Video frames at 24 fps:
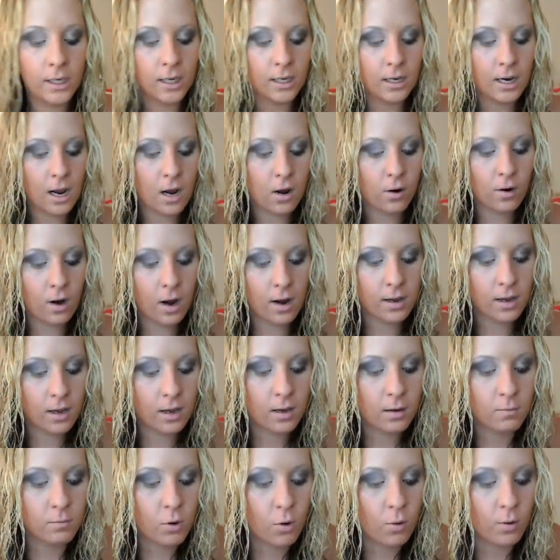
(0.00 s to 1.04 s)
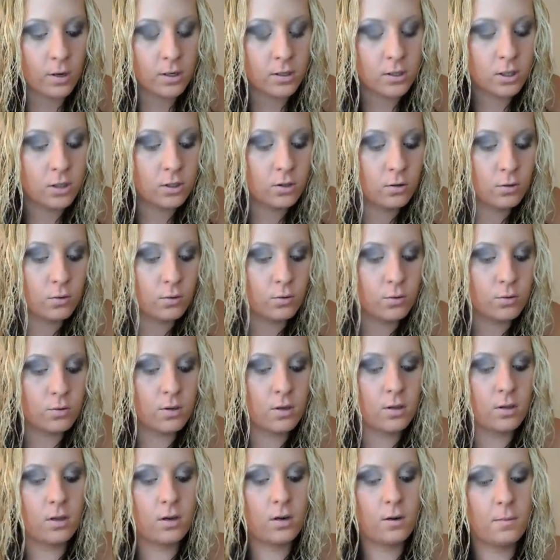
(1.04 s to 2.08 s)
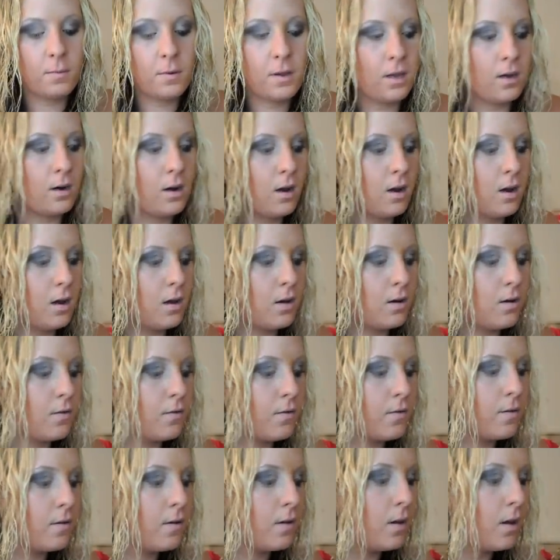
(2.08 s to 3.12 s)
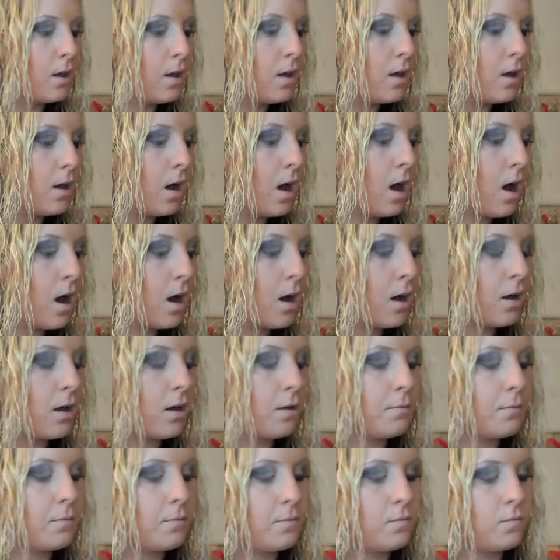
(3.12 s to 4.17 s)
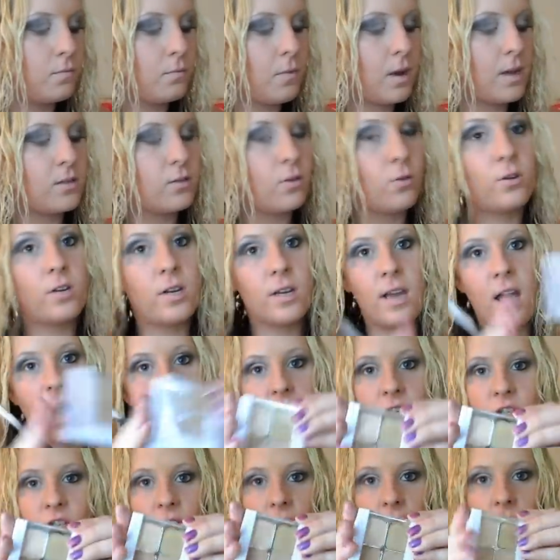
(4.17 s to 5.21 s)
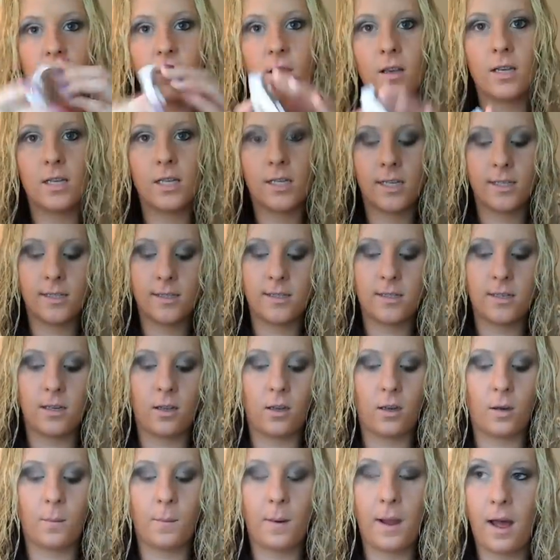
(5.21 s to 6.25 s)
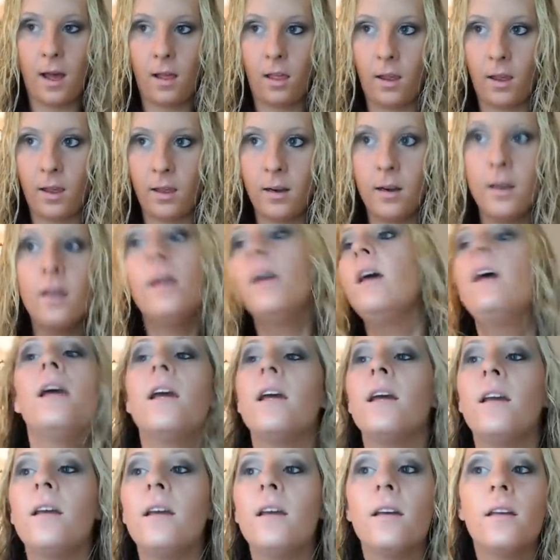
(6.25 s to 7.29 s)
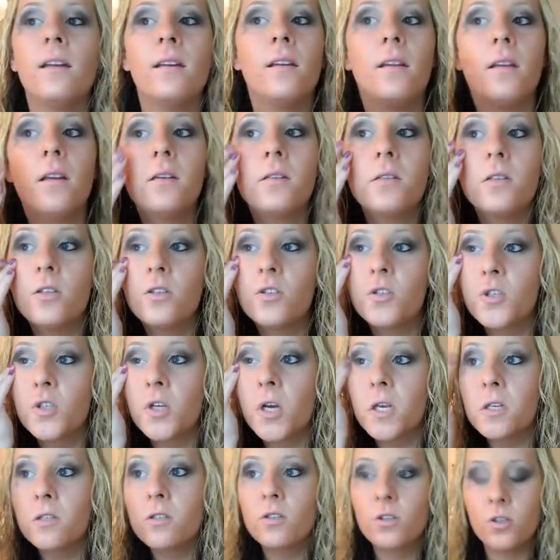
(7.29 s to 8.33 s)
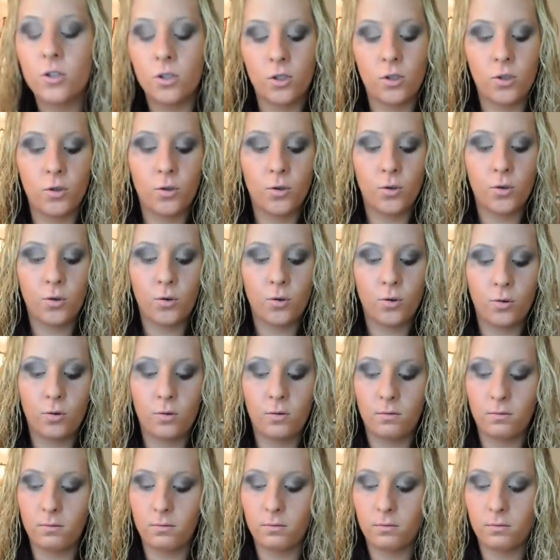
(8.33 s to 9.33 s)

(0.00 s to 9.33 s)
it out, I am going to use a little bit of my Sonia Kashuk concealer palette. And this is just to